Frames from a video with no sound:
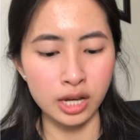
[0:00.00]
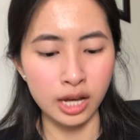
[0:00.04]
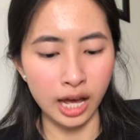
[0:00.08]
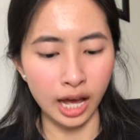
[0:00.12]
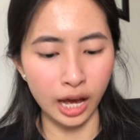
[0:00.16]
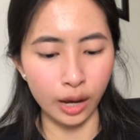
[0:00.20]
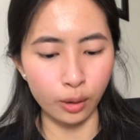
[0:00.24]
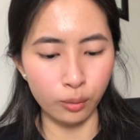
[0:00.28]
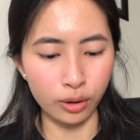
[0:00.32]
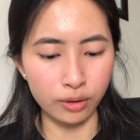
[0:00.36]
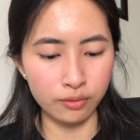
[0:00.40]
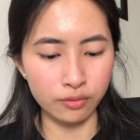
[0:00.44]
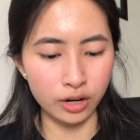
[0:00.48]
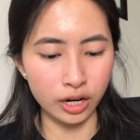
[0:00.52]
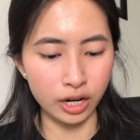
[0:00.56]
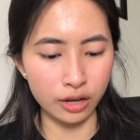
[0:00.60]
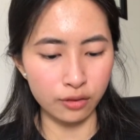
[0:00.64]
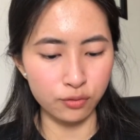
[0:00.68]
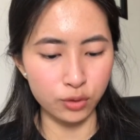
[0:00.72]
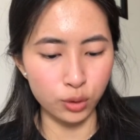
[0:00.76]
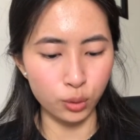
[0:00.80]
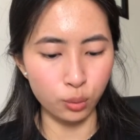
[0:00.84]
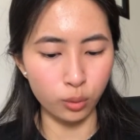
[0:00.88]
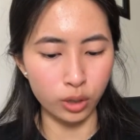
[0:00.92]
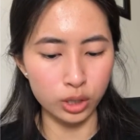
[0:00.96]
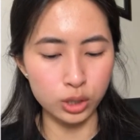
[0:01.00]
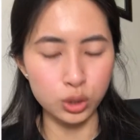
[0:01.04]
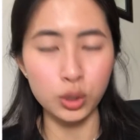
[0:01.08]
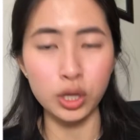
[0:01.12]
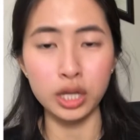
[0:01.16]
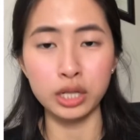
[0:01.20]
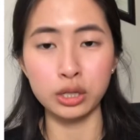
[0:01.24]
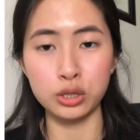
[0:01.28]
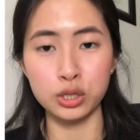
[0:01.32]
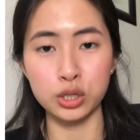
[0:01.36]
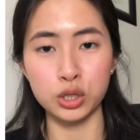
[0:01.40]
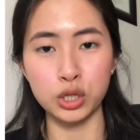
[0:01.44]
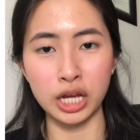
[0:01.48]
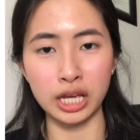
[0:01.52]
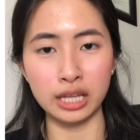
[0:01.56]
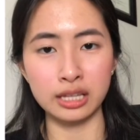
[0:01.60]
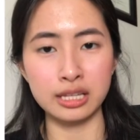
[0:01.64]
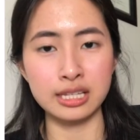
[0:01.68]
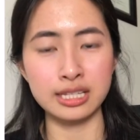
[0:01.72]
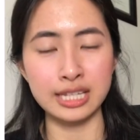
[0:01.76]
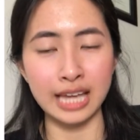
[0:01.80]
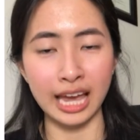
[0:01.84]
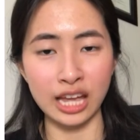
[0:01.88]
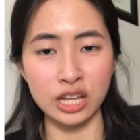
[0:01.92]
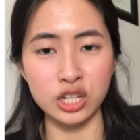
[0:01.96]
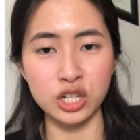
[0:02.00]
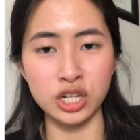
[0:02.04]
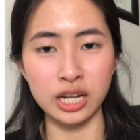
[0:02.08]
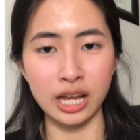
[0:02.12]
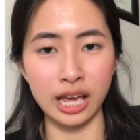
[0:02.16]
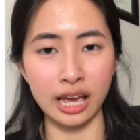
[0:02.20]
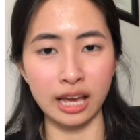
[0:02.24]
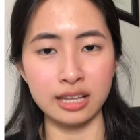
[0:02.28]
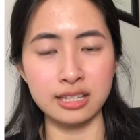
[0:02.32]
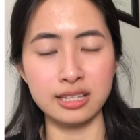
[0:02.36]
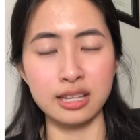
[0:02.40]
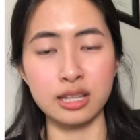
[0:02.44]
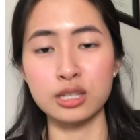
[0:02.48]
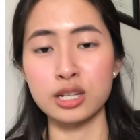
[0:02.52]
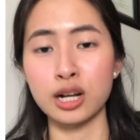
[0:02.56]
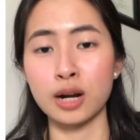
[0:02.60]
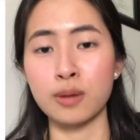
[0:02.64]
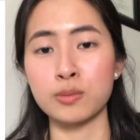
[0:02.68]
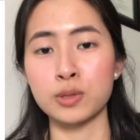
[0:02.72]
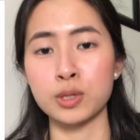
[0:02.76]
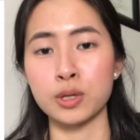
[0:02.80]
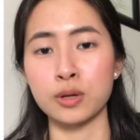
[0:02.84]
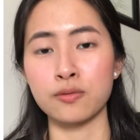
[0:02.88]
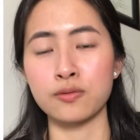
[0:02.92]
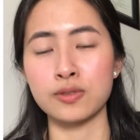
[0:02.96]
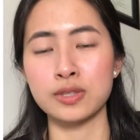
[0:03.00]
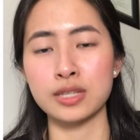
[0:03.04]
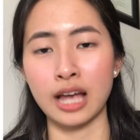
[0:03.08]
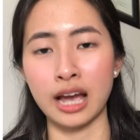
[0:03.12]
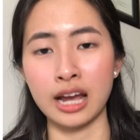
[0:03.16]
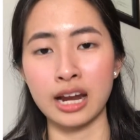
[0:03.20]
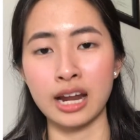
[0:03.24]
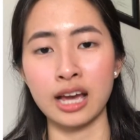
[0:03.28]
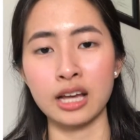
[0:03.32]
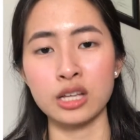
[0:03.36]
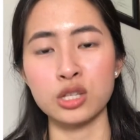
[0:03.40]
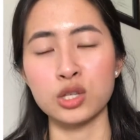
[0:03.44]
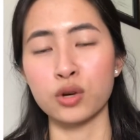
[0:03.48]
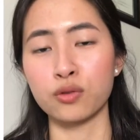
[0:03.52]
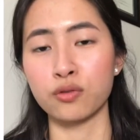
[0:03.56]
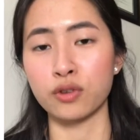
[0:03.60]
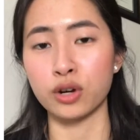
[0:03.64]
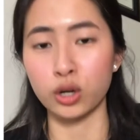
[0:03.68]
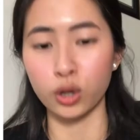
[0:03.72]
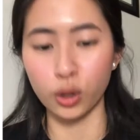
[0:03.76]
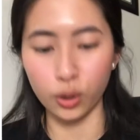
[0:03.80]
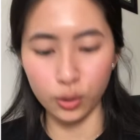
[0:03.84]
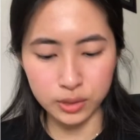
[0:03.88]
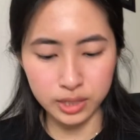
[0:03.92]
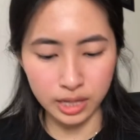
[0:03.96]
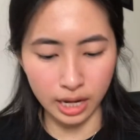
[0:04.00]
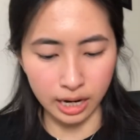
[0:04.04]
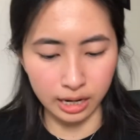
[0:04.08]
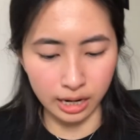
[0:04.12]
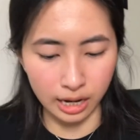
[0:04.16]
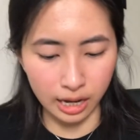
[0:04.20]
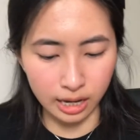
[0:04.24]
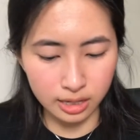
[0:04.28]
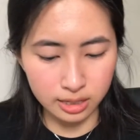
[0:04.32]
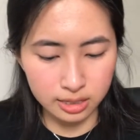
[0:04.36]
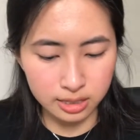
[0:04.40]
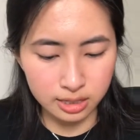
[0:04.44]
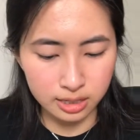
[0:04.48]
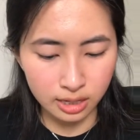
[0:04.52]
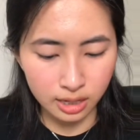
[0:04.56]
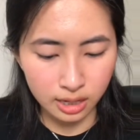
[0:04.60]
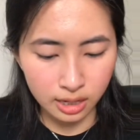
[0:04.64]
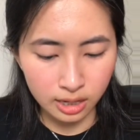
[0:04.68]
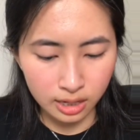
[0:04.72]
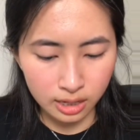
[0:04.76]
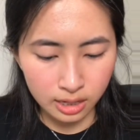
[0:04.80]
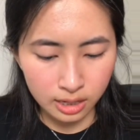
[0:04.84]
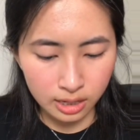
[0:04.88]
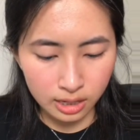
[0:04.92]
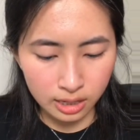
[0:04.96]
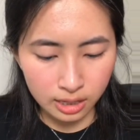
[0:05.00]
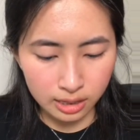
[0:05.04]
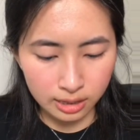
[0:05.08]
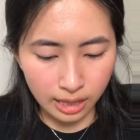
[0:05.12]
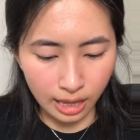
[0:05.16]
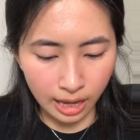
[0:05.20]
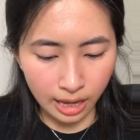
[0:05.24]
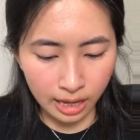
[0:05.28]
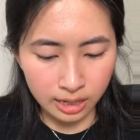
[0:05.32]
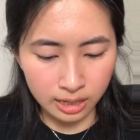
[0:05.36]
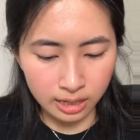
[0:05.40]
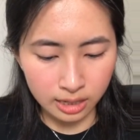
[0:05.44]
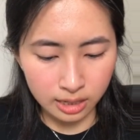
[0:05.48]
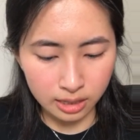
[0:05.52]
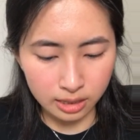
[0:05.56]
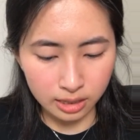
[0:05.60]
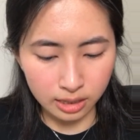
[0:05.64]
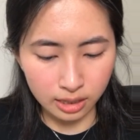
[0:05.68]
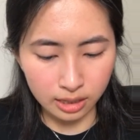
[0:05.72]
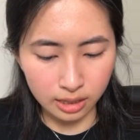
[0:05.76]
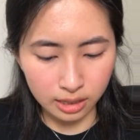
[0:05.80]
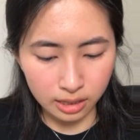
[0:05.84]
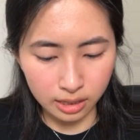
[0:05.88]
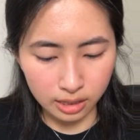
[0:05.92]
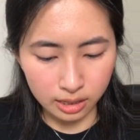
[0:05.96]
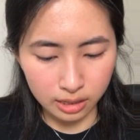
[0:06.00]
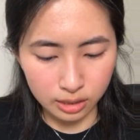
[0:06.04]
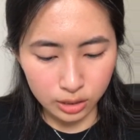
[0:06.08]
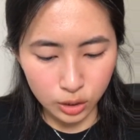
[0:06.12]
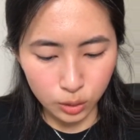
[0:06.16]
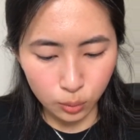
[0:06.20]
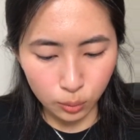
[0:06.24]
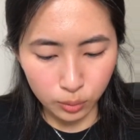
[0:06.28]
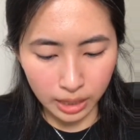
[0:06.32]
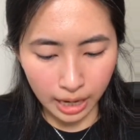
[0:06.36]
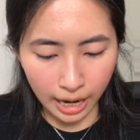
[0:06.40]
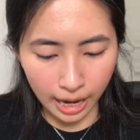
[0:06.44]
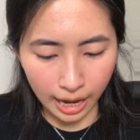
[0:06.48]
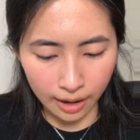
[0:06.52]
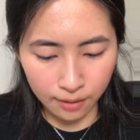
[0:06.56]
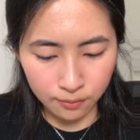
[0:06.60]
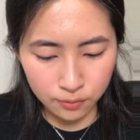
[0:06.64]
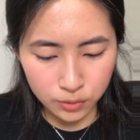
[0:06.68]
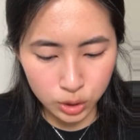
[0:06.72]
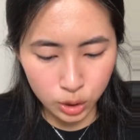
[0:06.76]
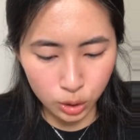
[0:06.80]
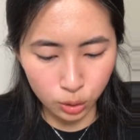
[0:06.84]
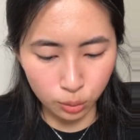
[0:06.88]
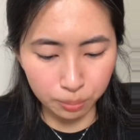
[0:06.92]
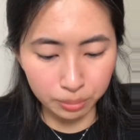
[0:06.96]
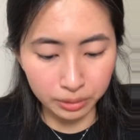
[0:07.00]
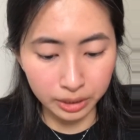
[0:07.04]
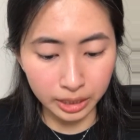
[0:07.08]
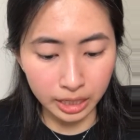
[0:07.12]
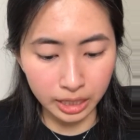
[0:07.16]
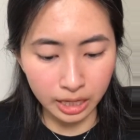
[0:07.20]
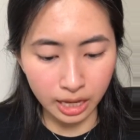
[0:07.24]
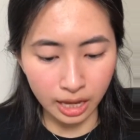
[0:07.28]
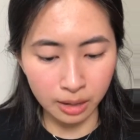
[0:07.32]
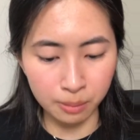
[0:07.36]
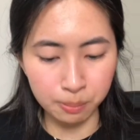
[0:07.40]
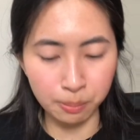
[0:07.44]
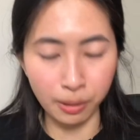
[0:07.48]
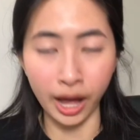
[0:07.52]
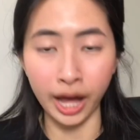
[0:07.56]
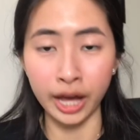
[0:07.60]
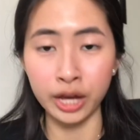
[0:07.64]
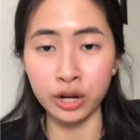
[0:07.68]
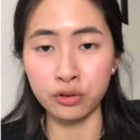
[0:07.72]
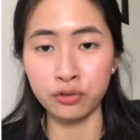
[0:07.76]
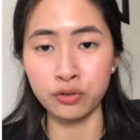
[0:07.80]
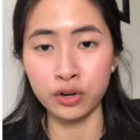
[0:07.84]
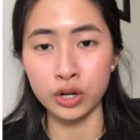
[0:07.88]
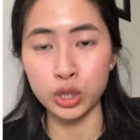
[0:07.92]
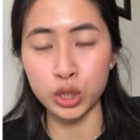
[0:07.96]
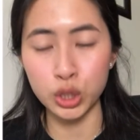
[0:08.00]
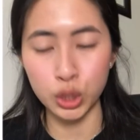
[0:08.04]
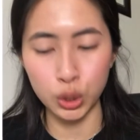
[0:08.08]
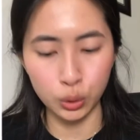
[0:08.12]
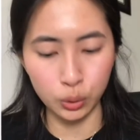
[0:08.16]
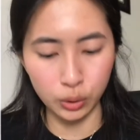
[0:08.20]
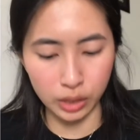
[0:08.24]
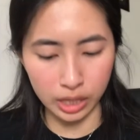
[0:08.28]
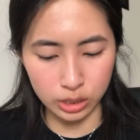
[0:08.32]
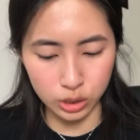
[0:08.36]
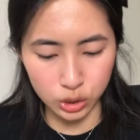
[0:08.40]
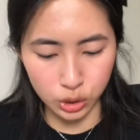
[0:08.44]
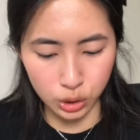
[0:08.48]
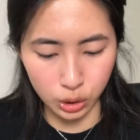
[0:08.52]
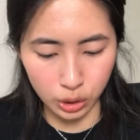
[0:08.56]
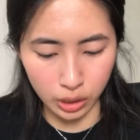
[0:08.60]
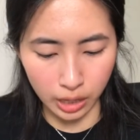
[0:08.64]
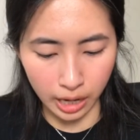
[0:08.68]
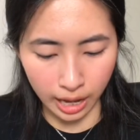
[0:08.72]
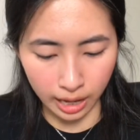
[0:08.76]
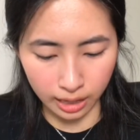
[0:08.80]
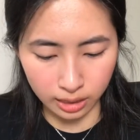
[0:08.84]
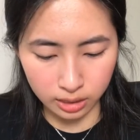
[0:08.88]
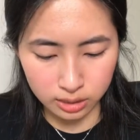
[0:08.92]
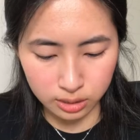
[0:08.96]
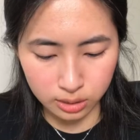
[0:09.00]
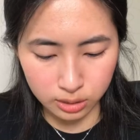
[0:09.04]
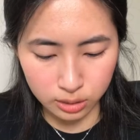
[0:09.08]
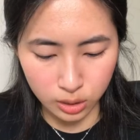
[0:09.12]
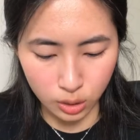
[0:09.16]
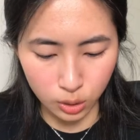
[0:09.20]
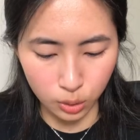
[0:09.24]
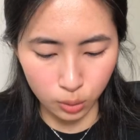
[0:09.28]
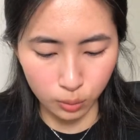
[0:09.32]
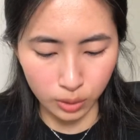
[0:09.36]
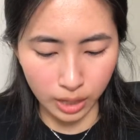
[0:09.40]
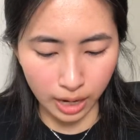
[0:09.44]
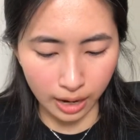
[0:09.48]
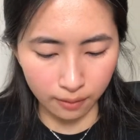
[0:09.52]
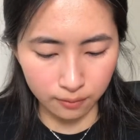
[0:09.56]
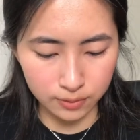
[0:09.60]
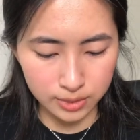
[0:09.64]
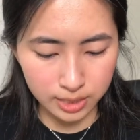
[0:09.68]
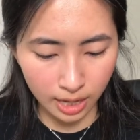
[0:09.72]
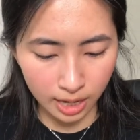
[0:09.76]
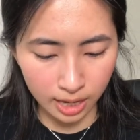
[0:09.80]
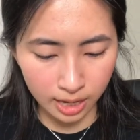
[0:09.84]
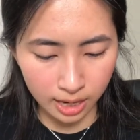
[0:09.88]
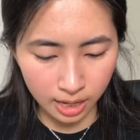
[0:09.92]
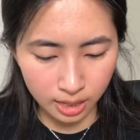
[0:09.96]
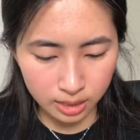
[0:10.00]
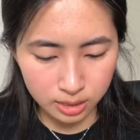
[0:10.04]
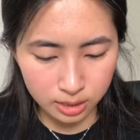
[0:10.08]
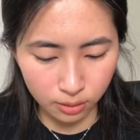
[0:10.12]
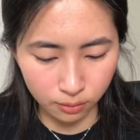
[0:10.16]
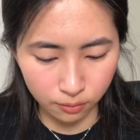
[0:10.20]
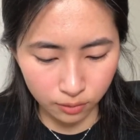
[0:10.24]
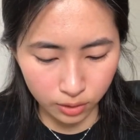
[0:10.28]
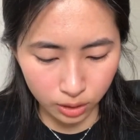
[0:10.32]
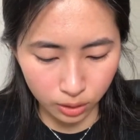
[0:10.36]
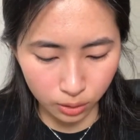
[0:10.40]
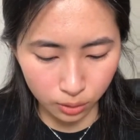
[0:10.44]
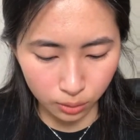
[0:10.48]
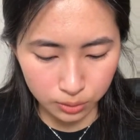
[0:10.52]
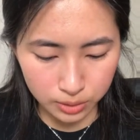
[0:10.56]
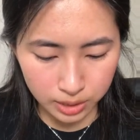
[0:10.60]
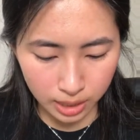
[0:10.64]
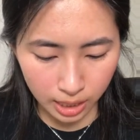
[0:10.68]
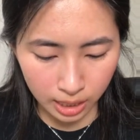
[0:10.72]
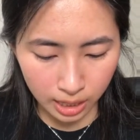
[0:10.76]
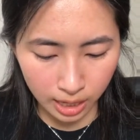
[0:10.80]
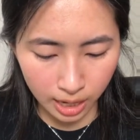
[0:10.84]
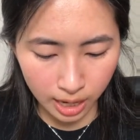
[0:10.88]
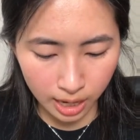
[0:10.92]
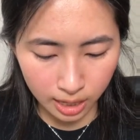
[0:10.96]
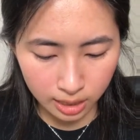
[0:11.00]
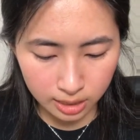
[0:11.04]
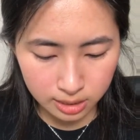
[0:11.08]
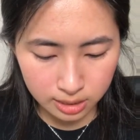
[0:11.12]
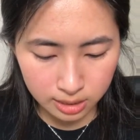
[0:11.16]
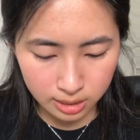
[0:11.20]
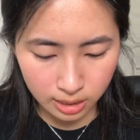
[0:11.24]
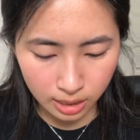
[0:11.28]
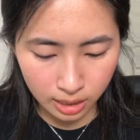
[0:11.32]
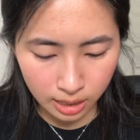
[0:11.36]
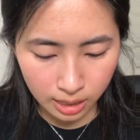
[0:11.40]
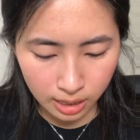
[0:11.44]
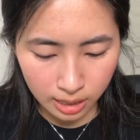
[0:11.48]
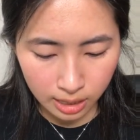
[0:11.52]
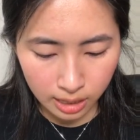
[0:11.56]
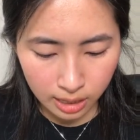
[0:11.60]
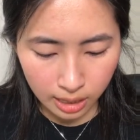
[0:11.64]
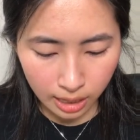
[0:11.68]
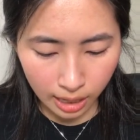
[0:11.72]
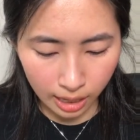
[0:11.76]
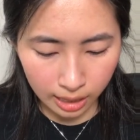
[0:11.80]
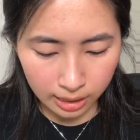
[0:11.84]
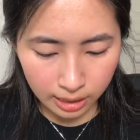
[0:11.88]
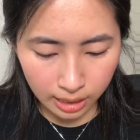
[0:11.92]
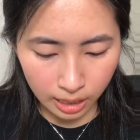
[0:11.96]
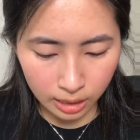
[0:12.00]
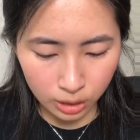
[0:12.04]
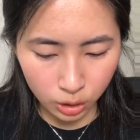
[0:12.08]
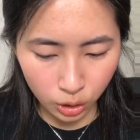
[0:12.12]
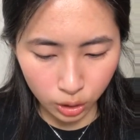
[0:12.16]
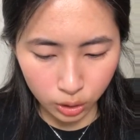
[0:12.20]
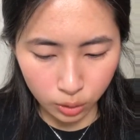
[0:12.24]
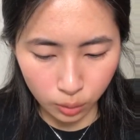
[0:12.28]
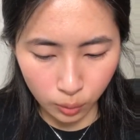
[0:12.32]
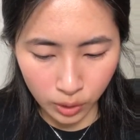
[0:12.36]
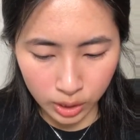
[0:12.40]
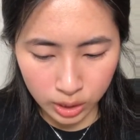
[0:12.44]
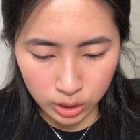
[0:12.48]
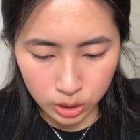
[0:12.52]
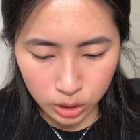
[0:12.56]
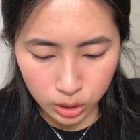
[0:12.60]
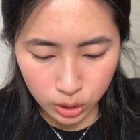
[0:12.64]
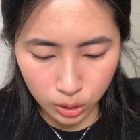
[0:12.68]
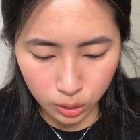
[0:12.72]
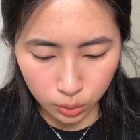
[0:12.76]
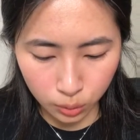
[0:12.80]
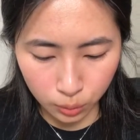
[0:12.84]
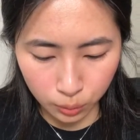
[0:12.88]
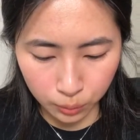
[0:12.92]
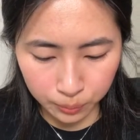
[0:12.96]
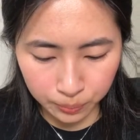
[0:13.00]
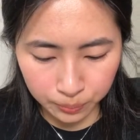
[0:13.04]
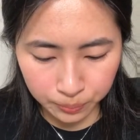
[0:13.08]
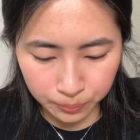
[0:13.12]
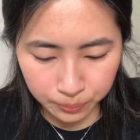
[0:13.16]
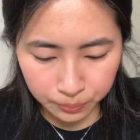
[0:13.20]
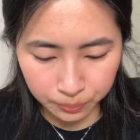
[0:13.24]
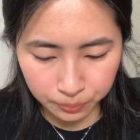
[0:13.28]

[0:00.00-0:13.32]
However, if you were to illustrate tangent x in terms of sine x over cosine x, then you would have to plug in pi over 2 into your x. So you would have sine x over cosine x, and then you're going to